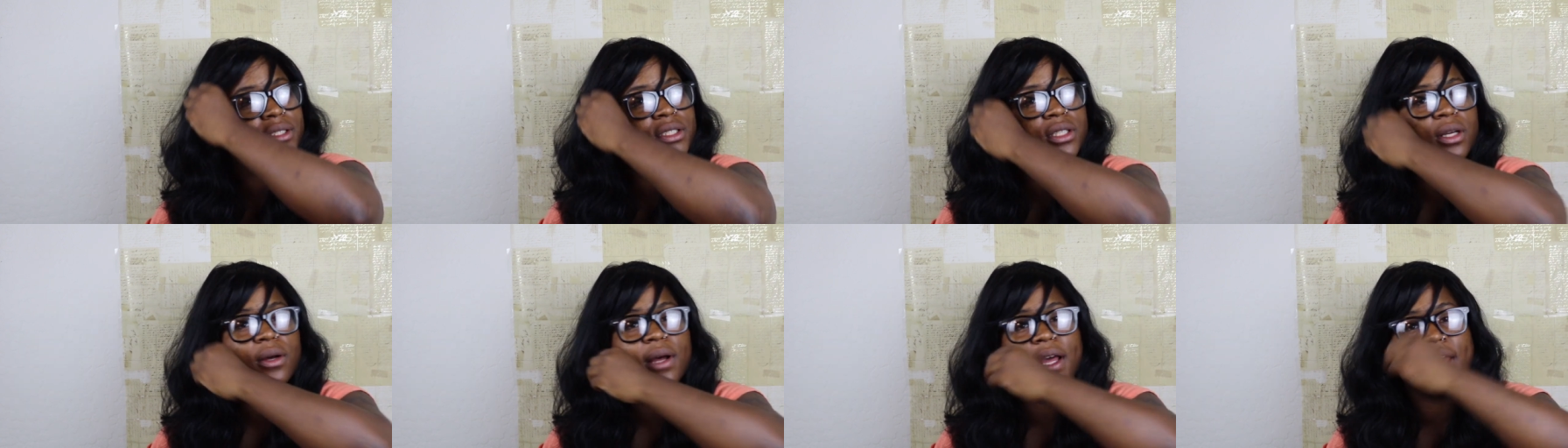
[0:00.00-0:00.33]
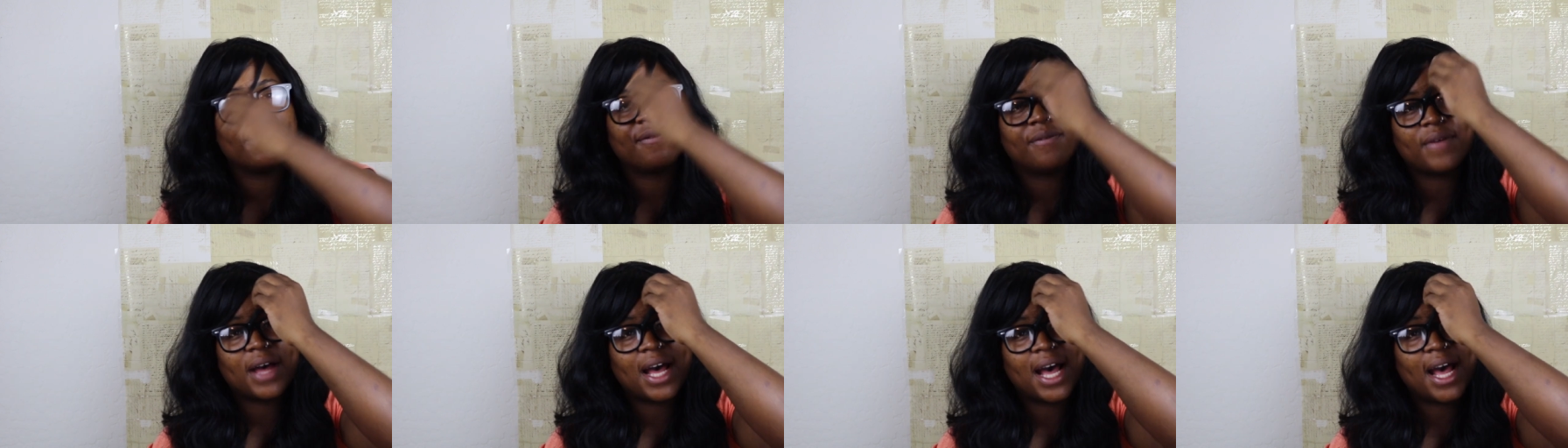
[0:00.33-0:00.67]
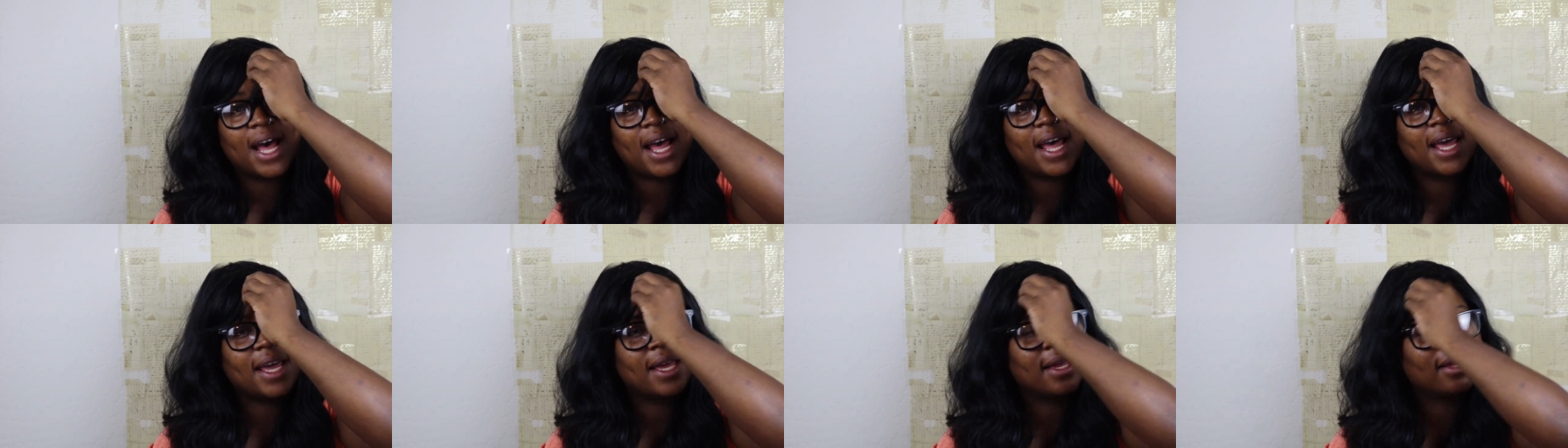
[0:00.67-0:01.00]
So if
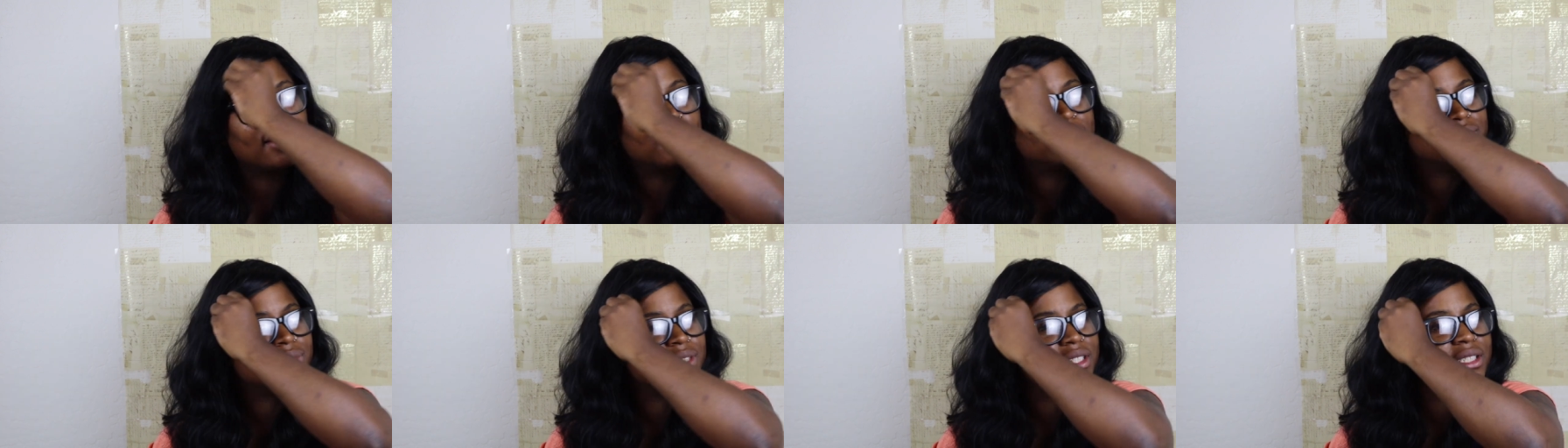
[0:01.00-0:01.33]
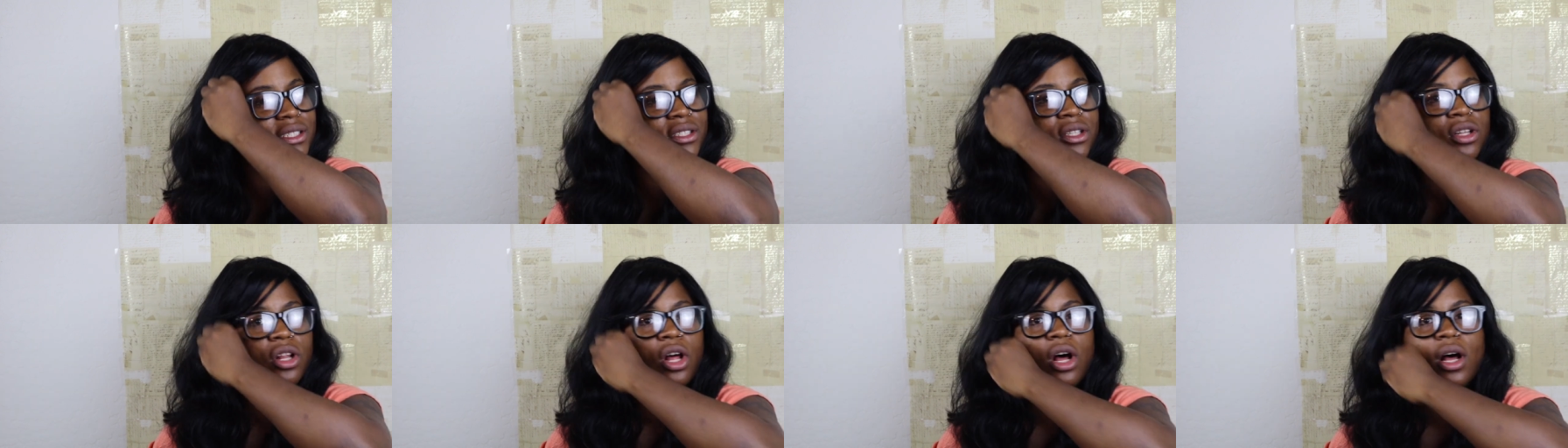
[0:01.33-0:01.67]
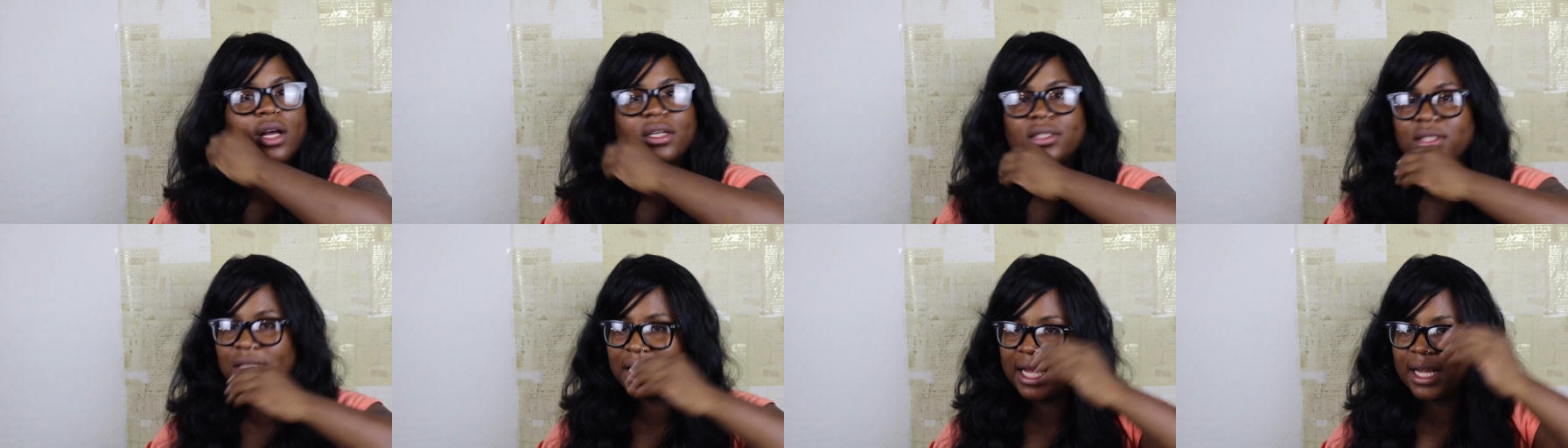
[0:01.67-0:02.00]
I just
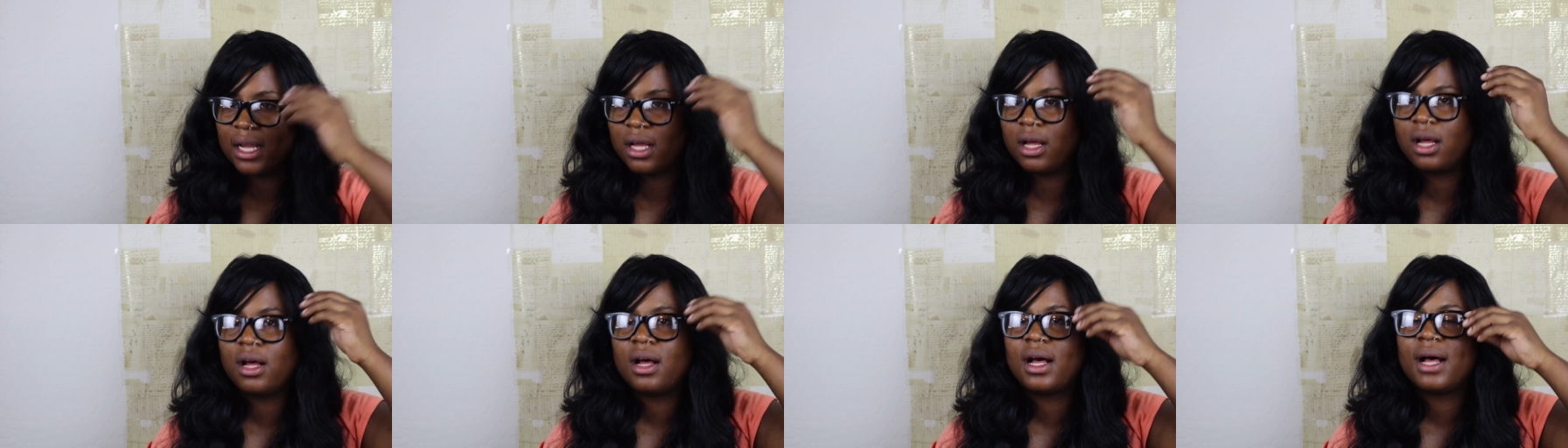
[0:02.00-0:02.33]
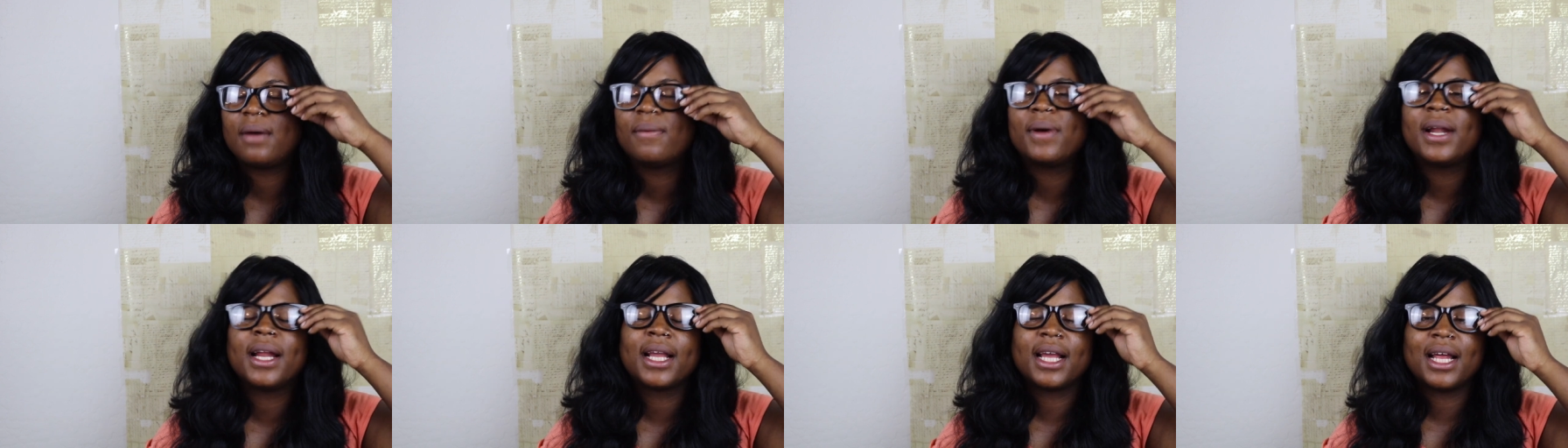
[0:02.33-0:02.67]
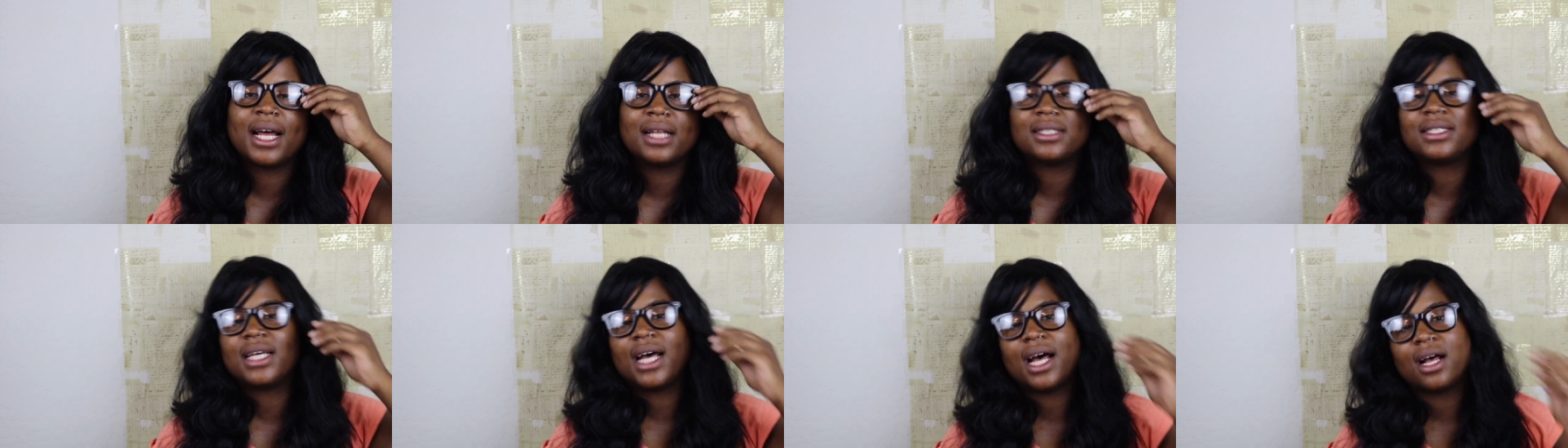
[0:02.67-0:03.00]
lost, like, oh, I want to get
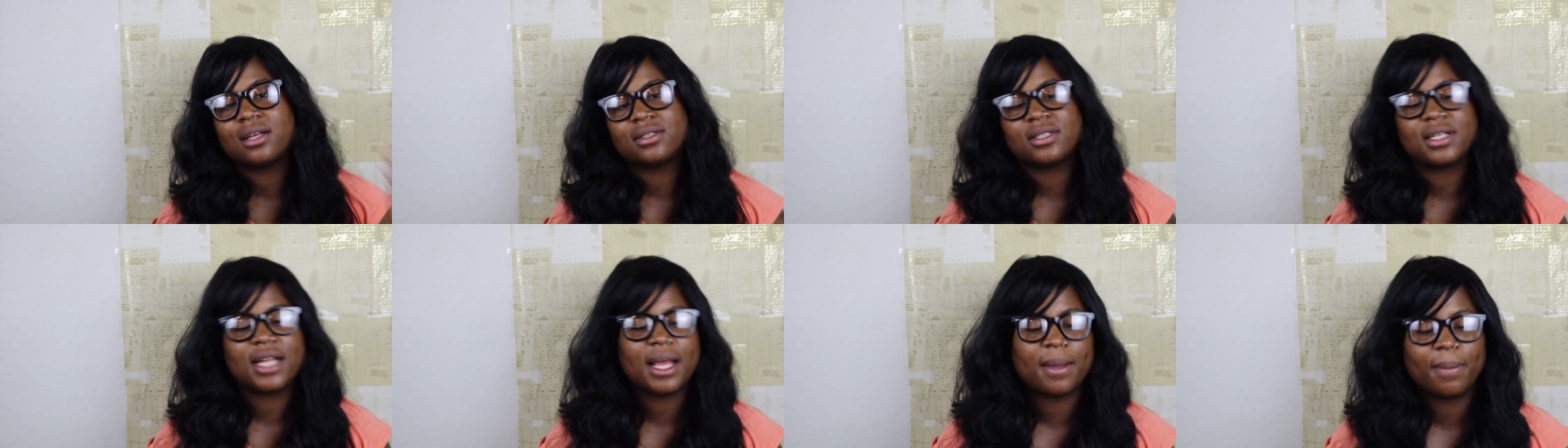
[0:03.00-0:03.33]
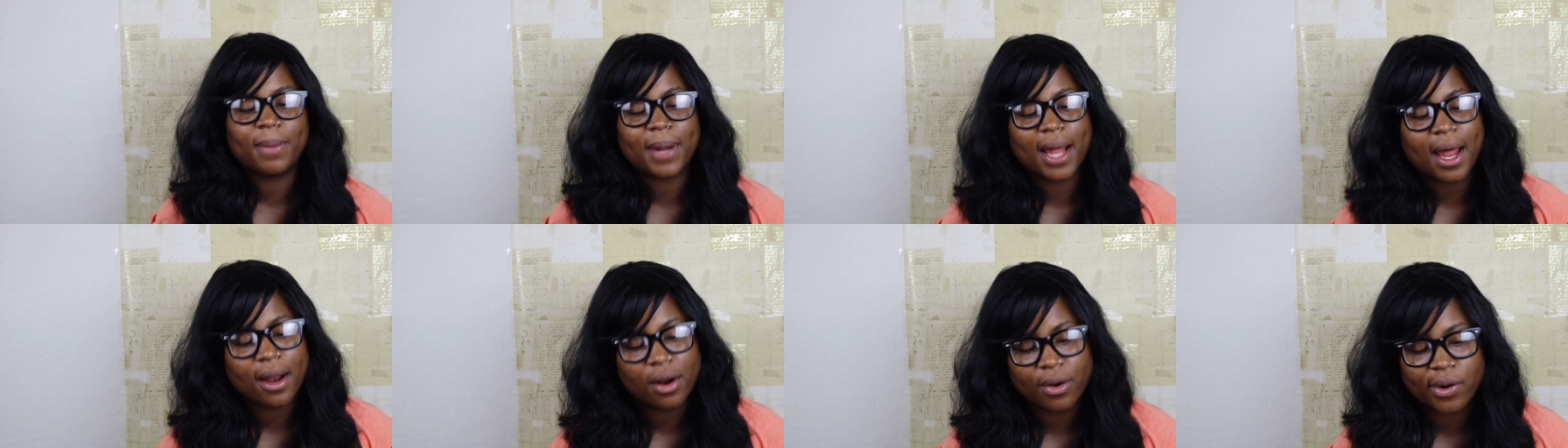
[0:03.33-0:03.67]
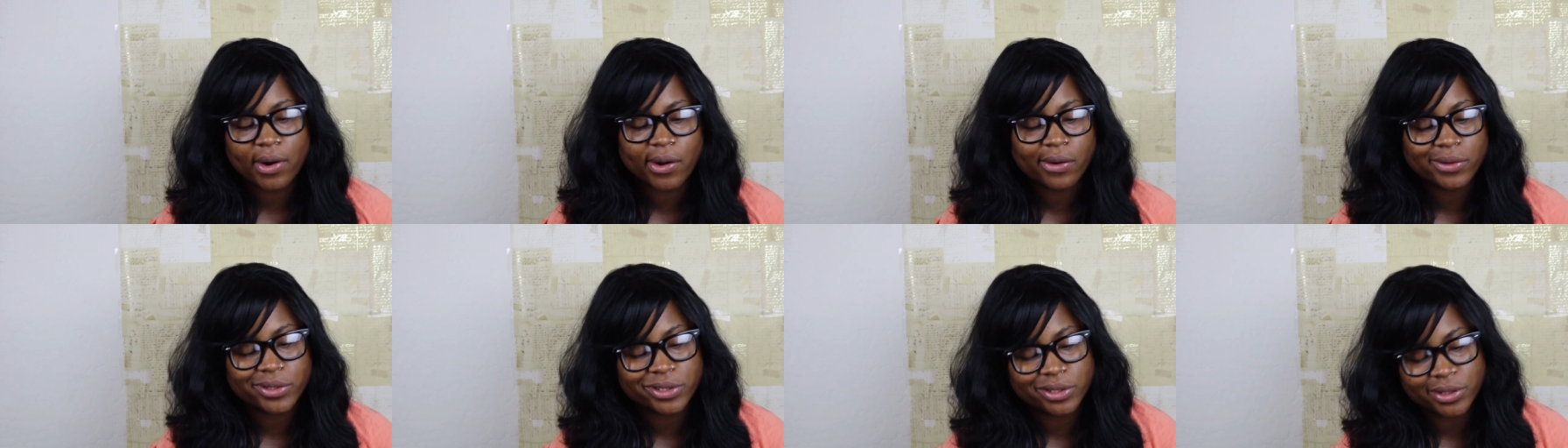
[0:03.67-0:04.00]
out the house today, but I don't
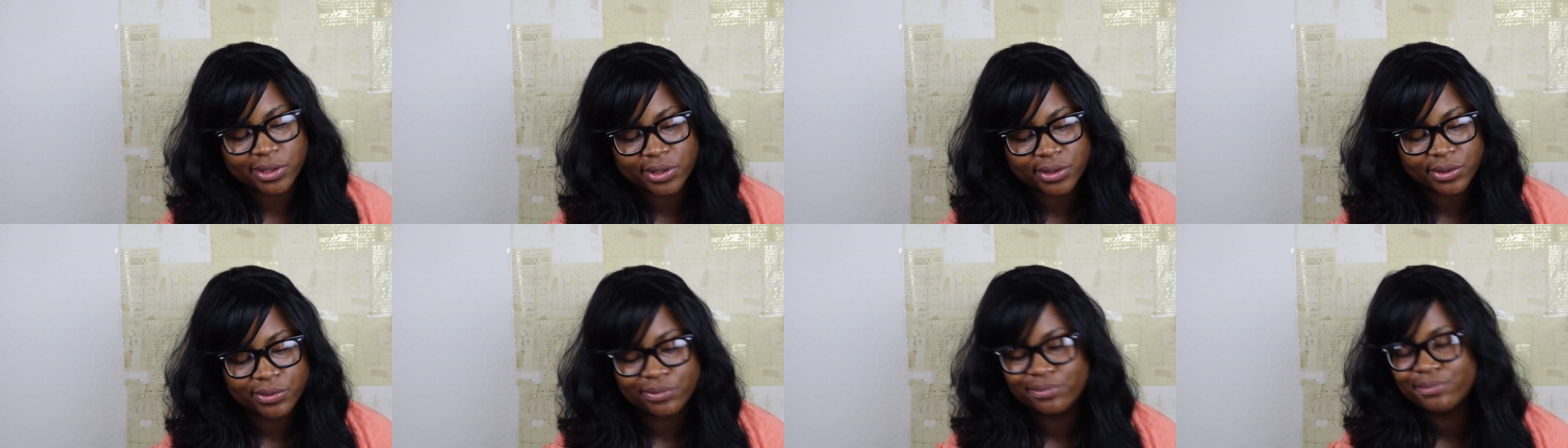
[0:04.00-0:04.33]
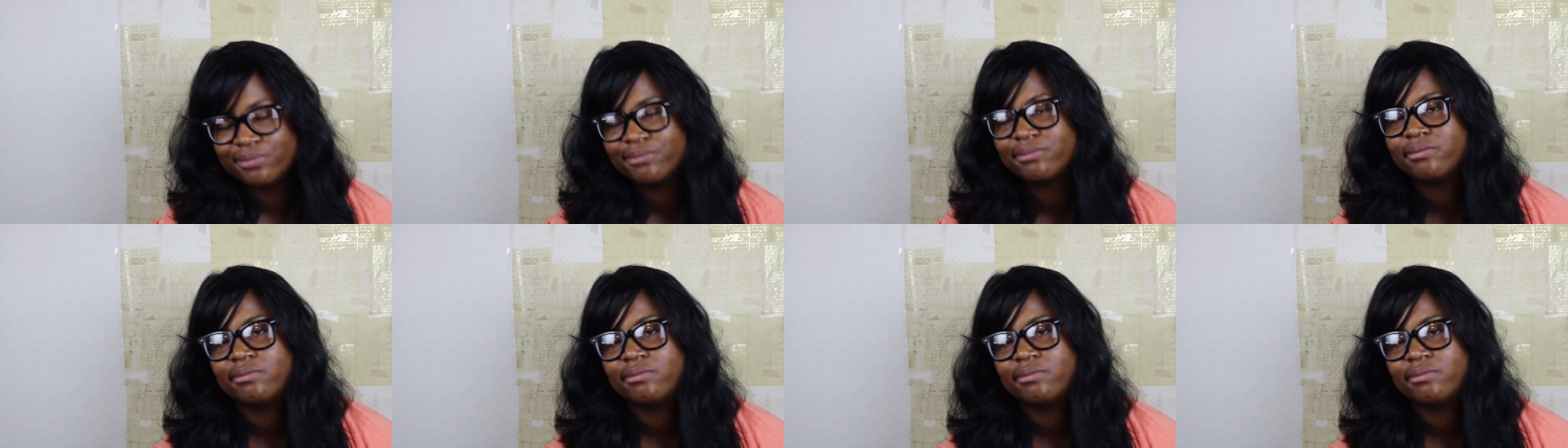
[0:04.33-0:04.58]
know what to do,